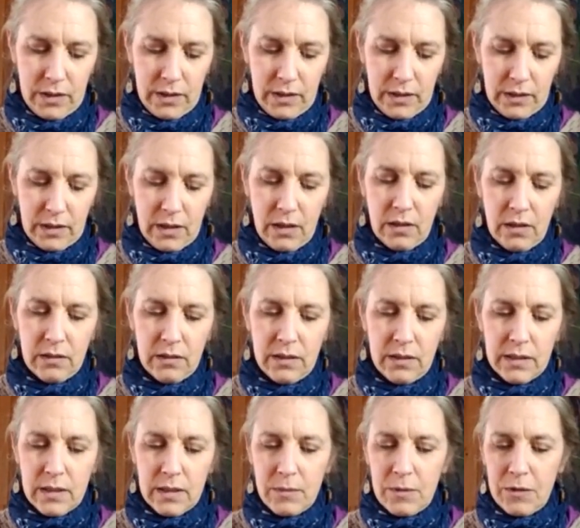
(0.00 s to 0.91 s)
And the card
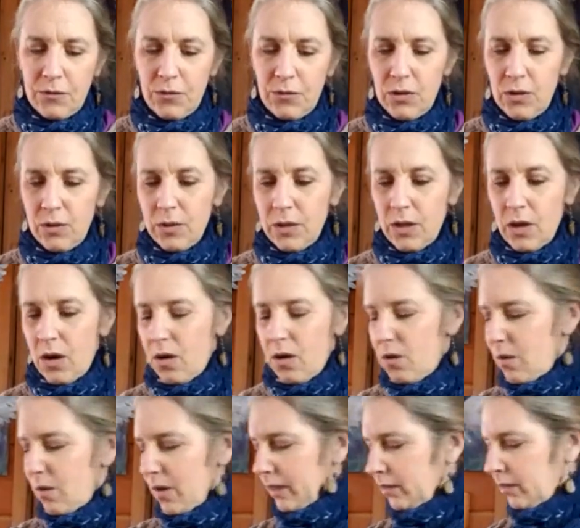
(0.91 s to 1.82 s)
that's coming forward,
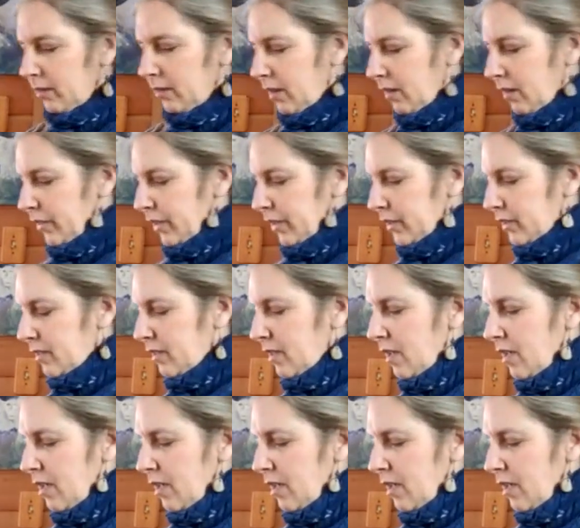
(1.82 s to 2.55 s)
oh, I love it.